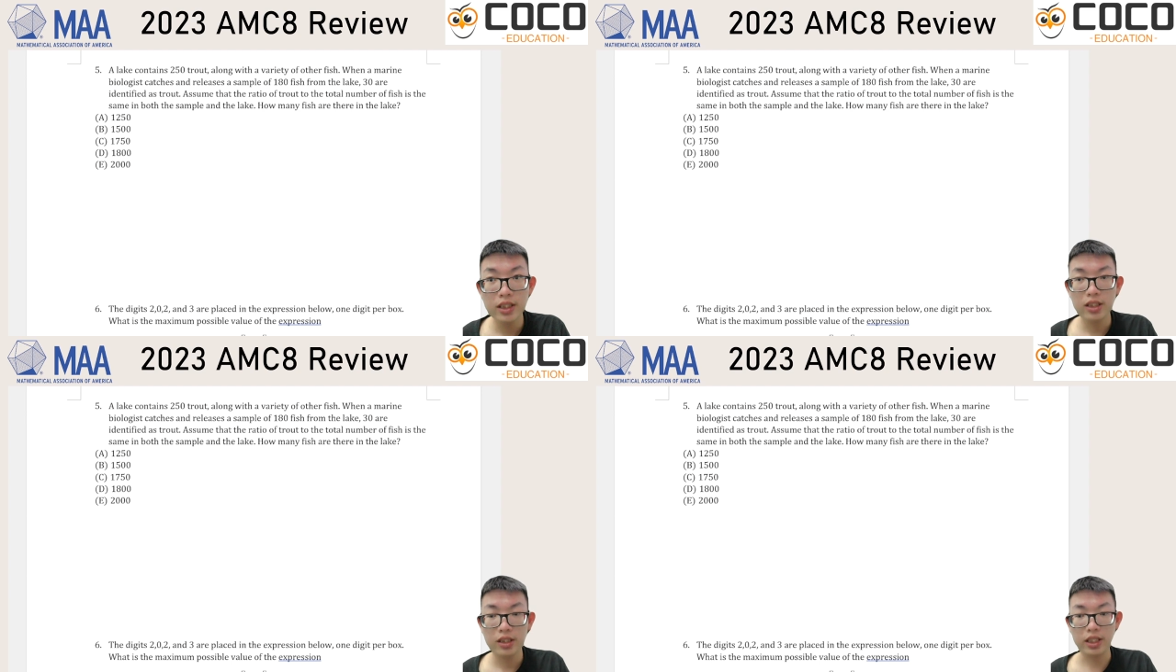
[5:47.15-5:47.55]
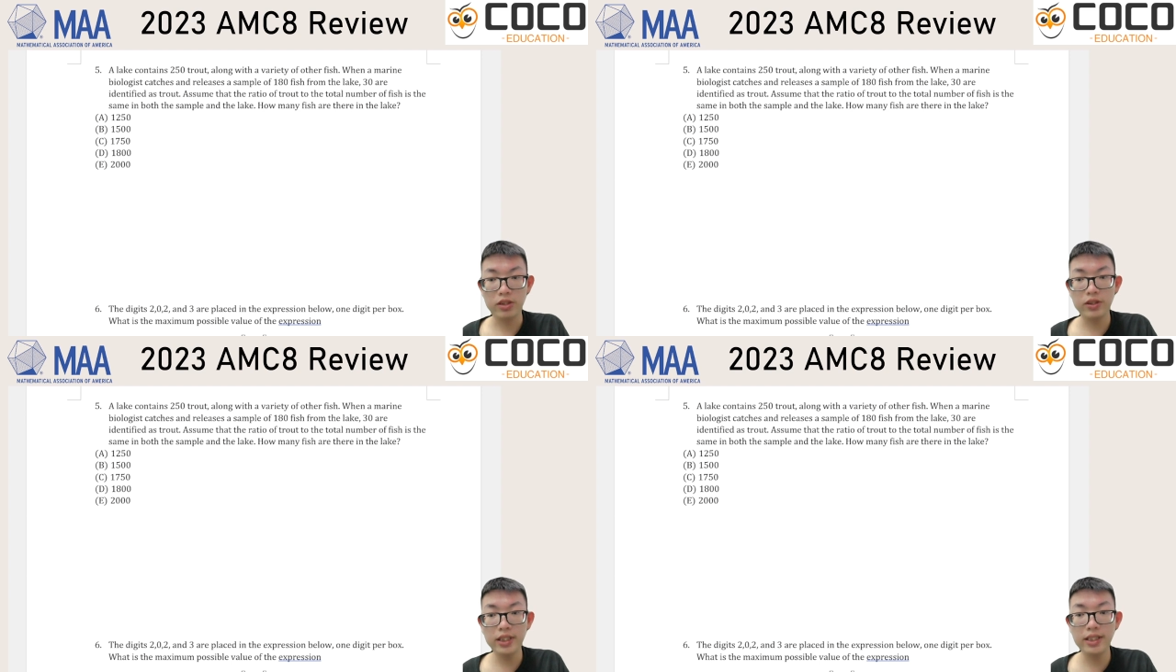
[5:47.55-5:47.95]
Okay,
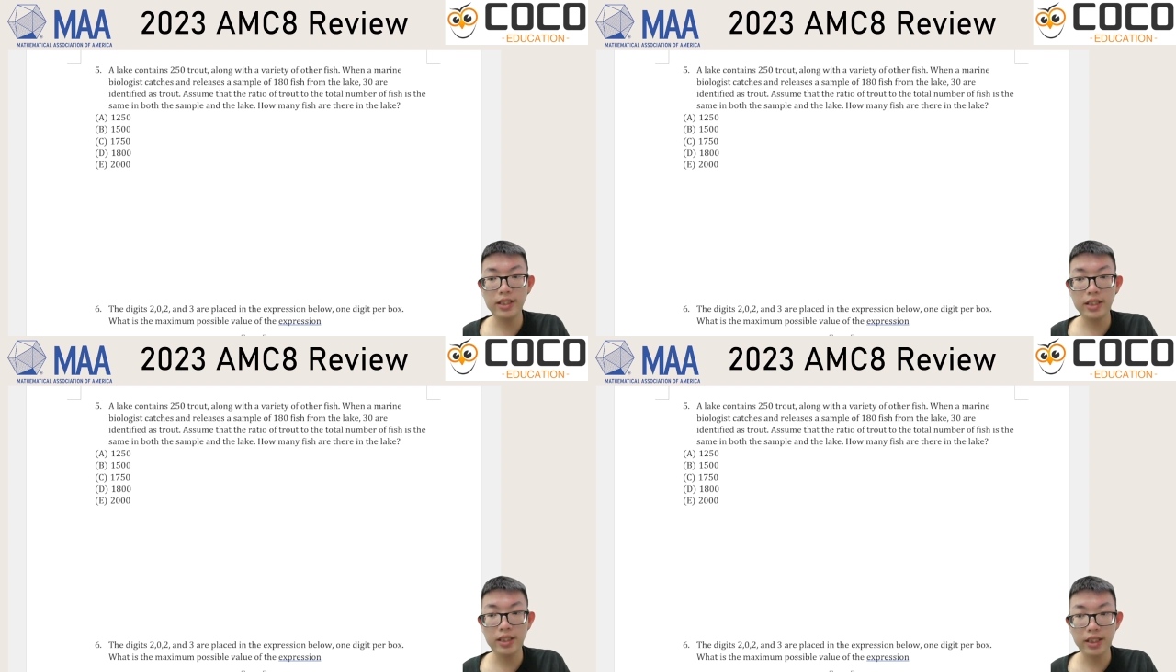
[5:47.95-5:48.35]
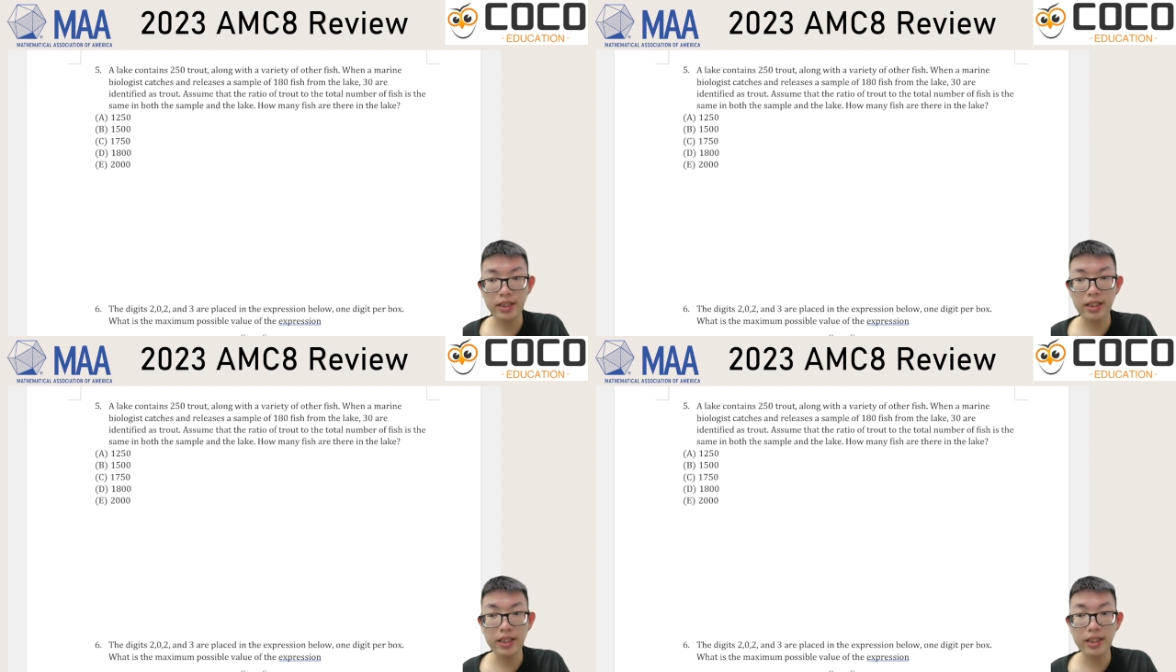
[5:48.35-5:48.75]
so this is
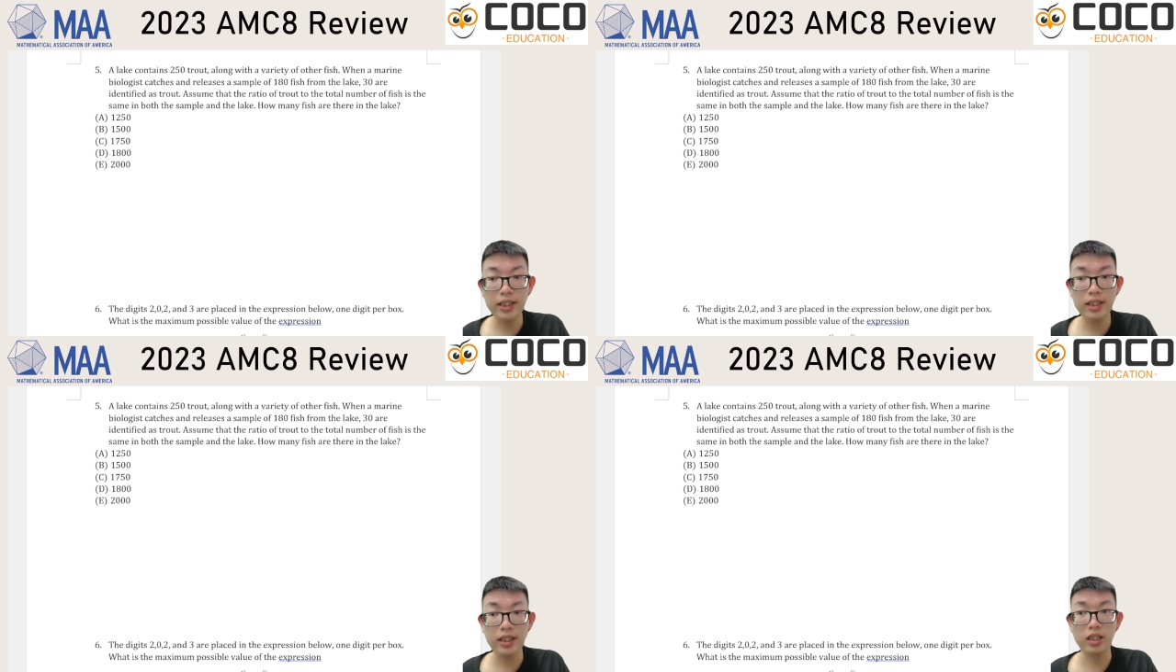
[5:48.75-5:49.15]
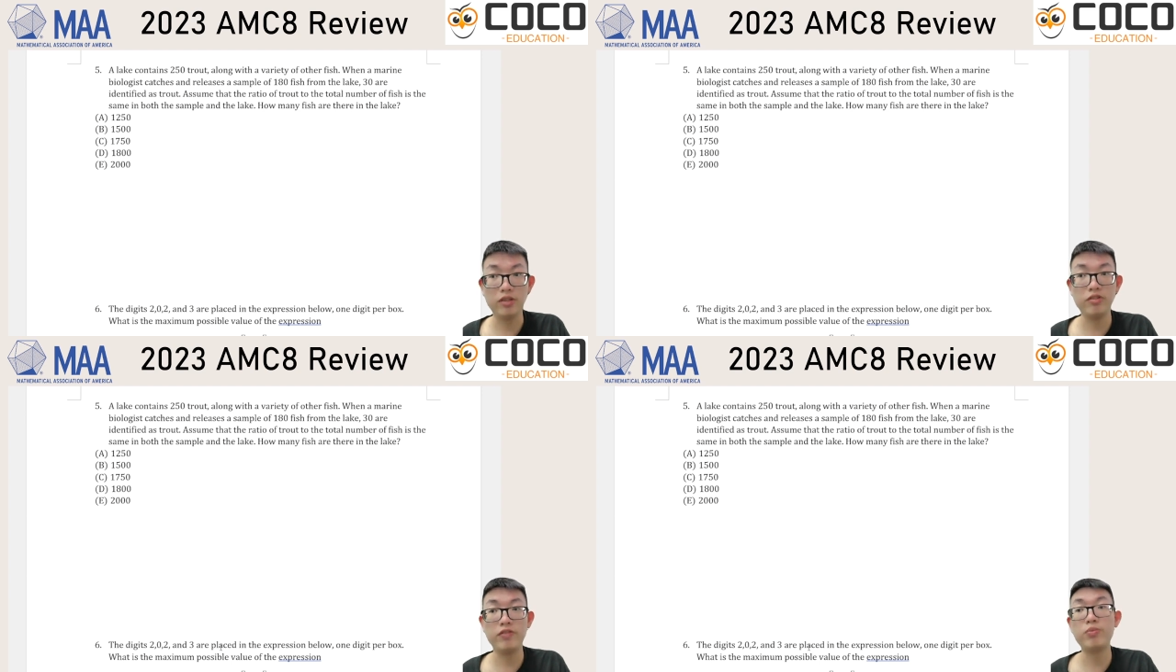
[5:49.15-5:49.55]
essentially
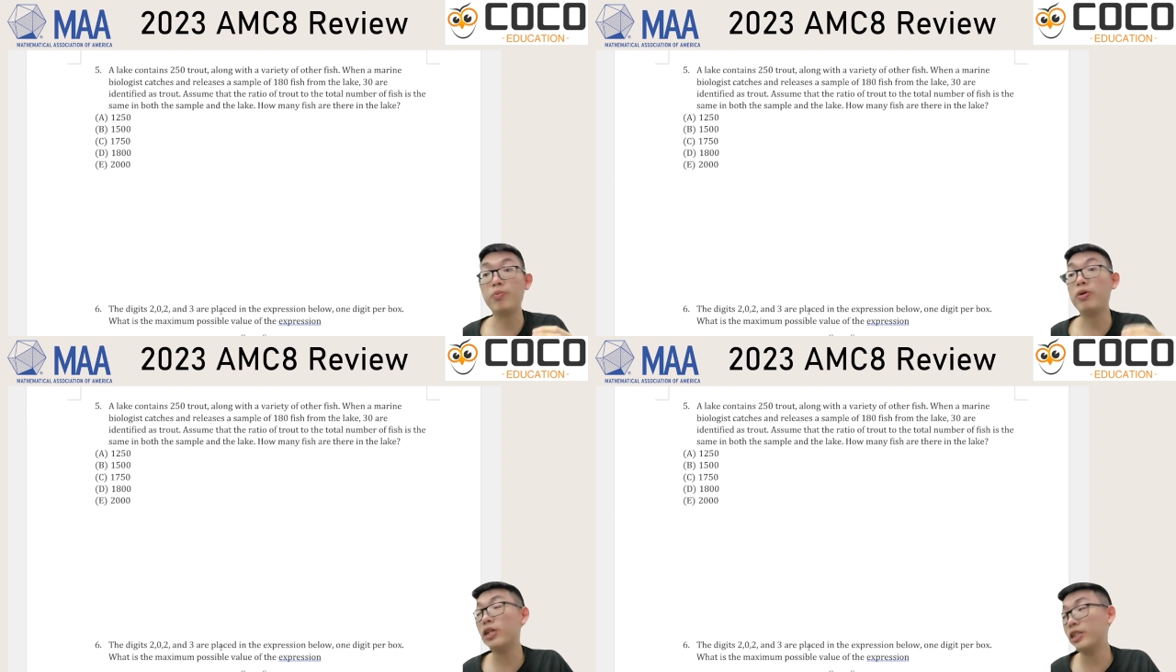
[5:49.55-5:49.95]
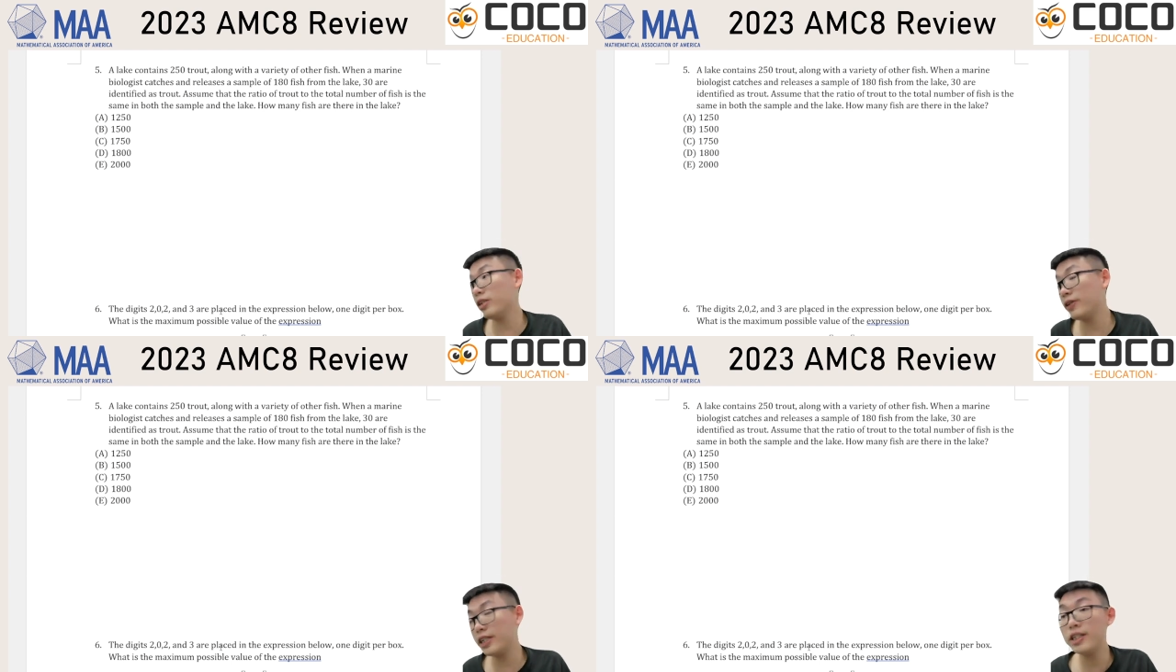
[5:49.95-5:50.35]
a proportion
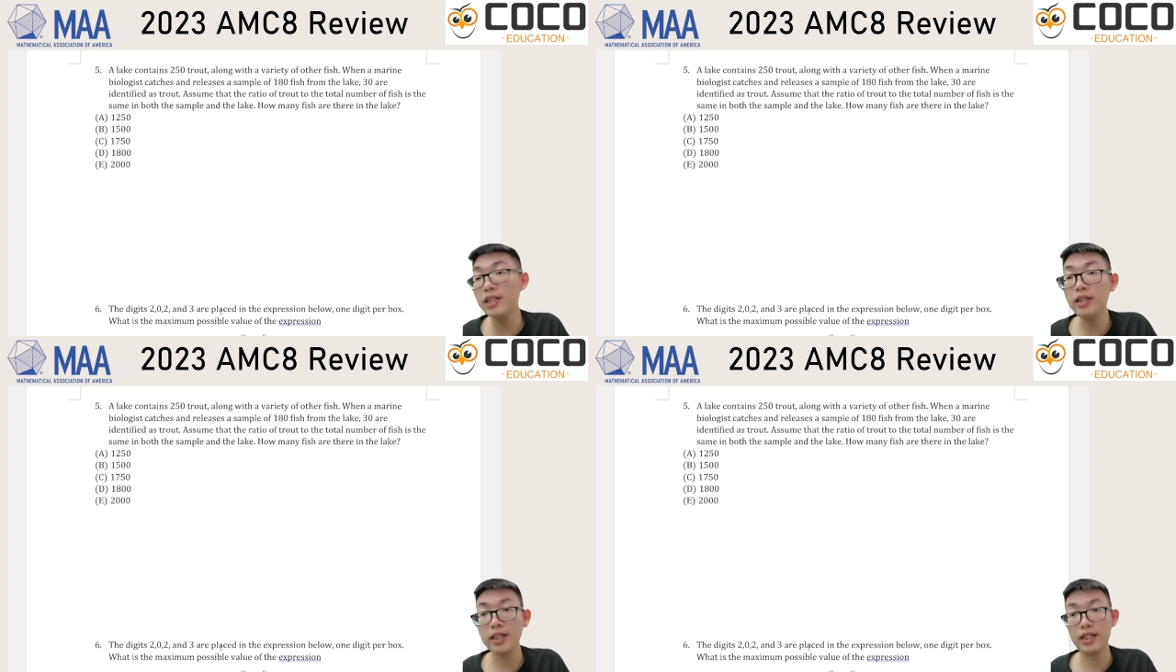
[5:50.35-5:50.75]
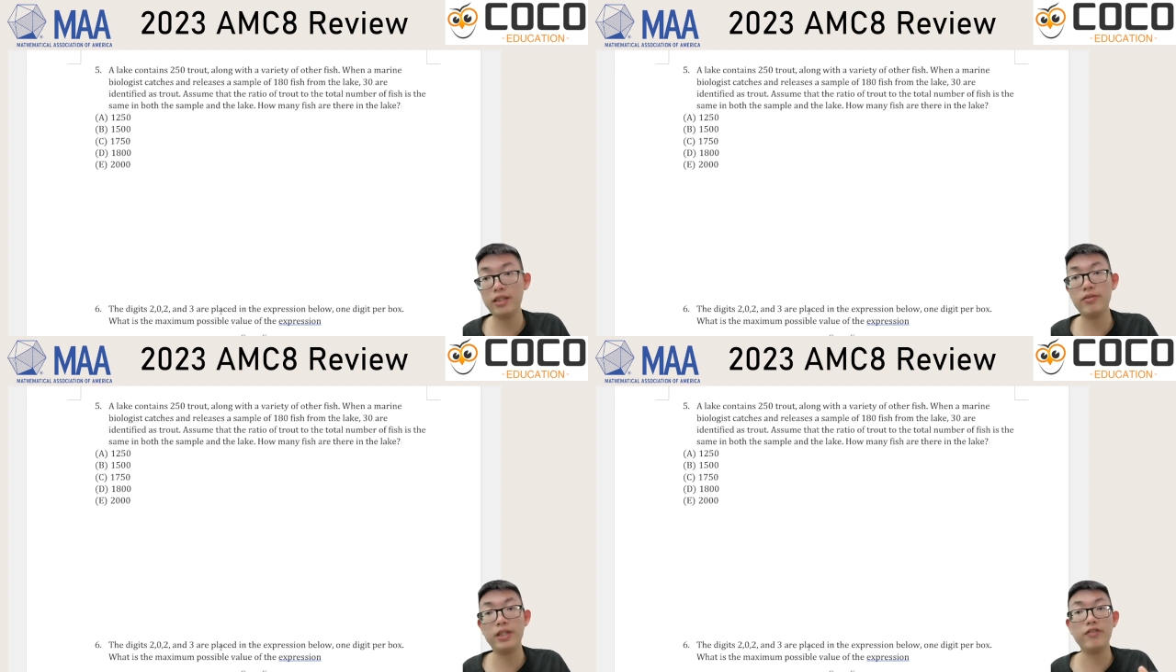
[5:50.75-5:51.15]
question,
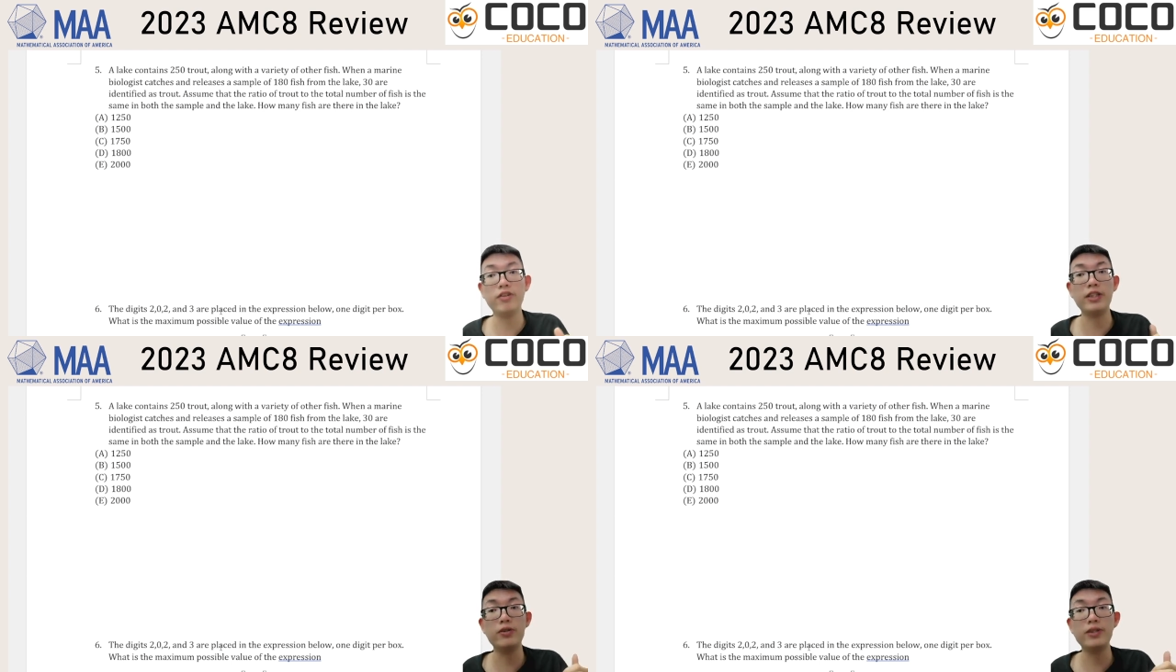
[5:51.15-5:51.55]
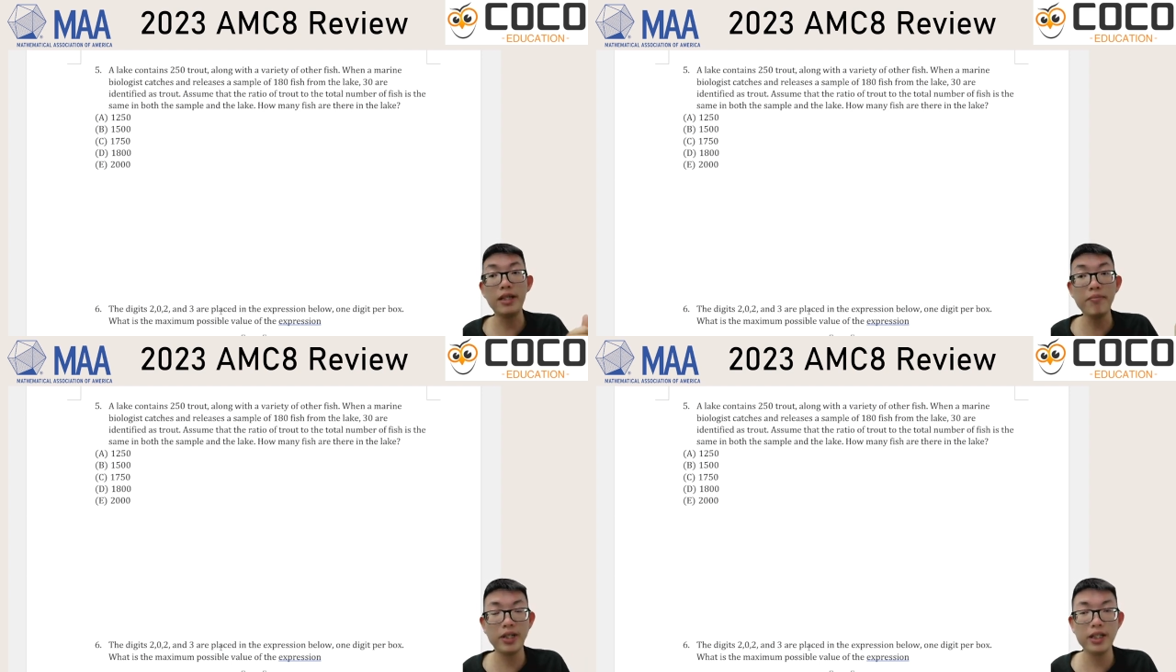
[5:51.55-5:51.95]
as whenever we do
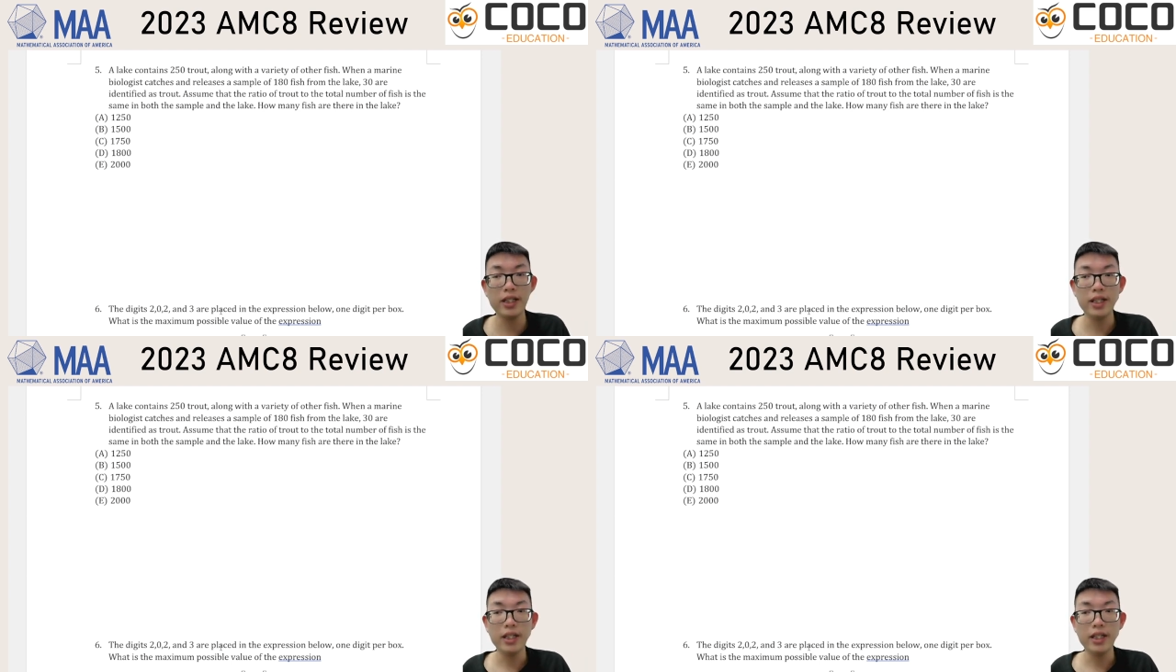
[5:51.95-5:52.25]
sampling,